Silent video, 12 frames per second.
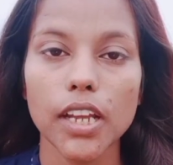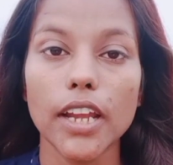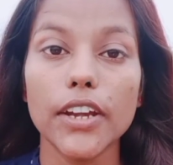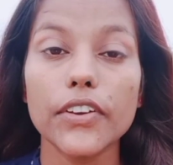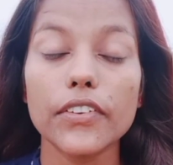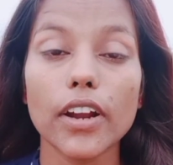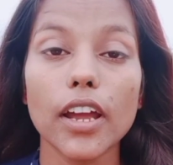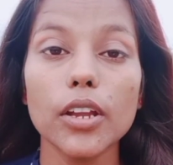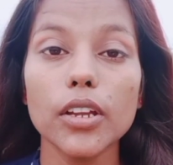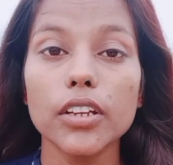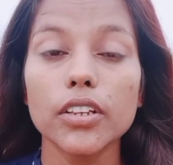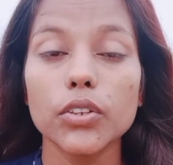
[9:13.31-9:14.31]
And try
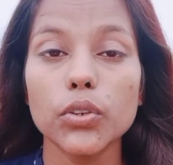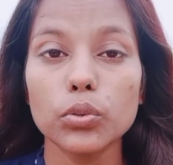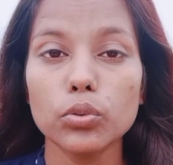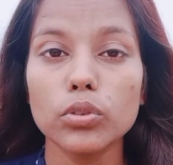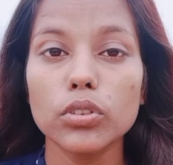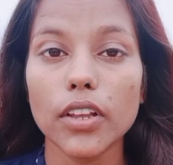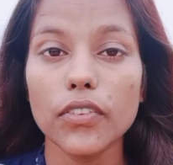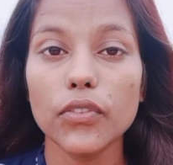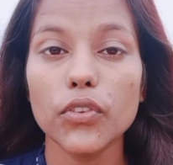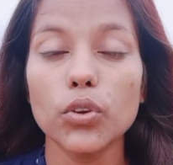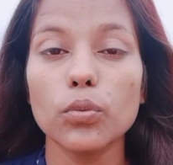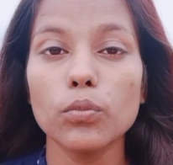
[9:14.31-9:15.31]
to
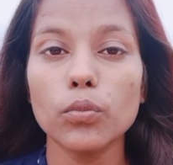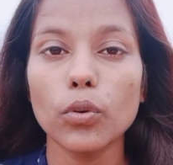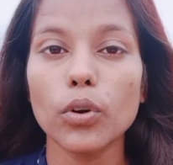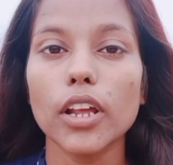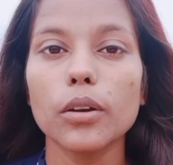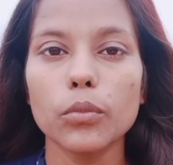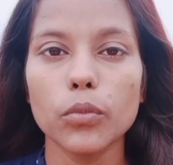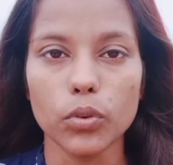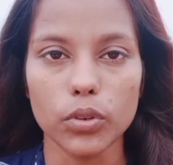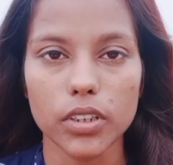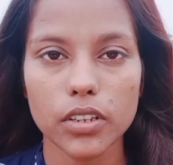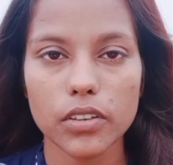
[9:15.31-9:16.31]
consume more and more.